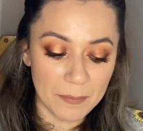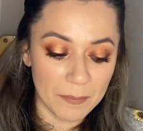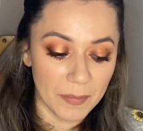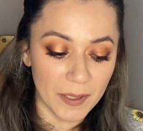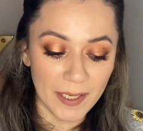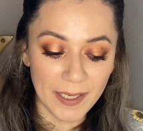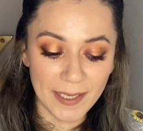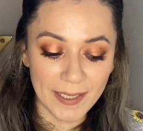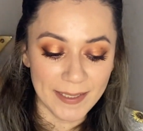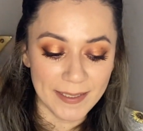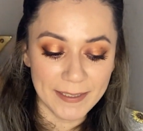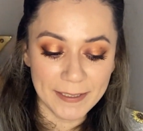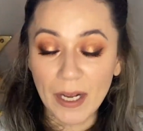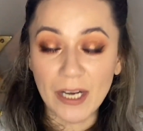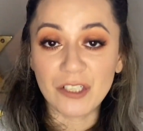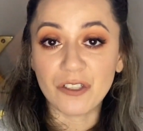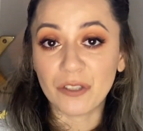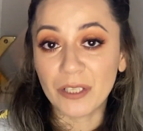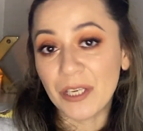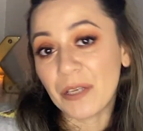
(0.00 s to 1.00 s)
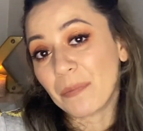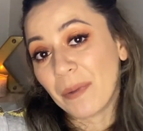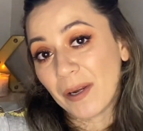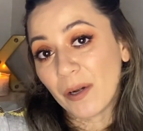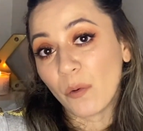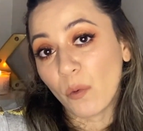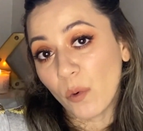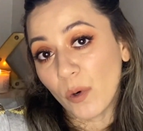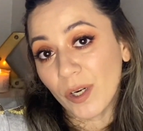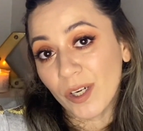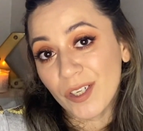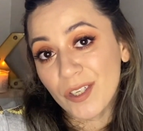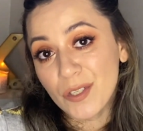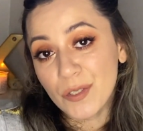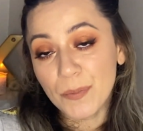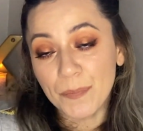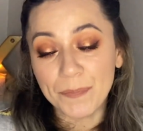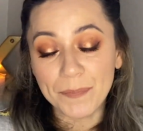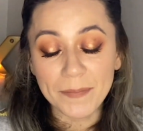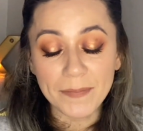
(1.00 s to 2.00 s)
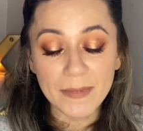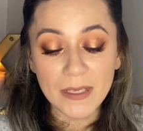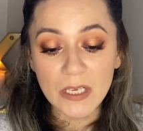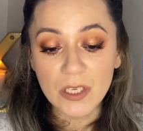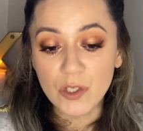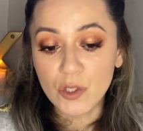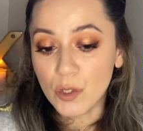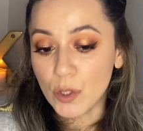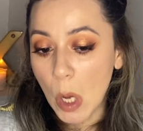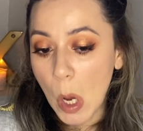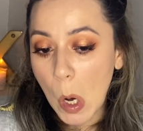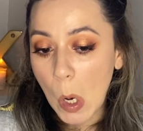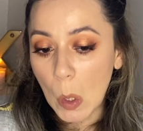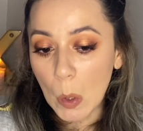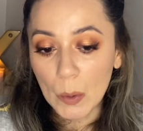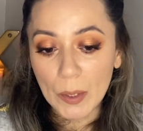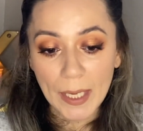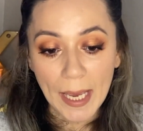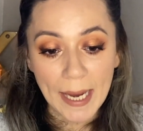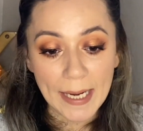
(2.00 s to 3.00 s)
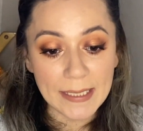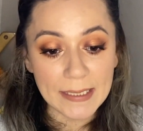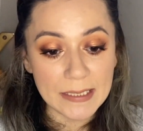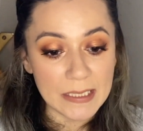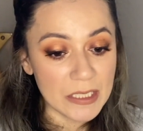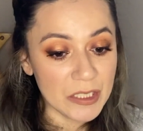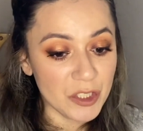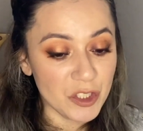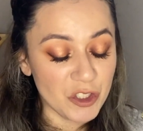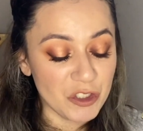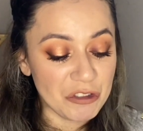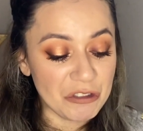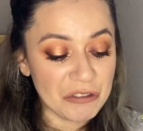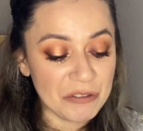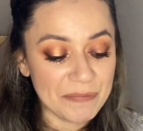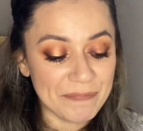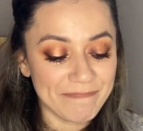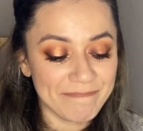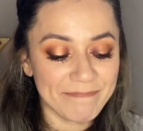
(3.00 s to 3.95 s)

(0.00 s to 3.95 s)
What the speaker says: but actually it made it worse. So yeah, it's just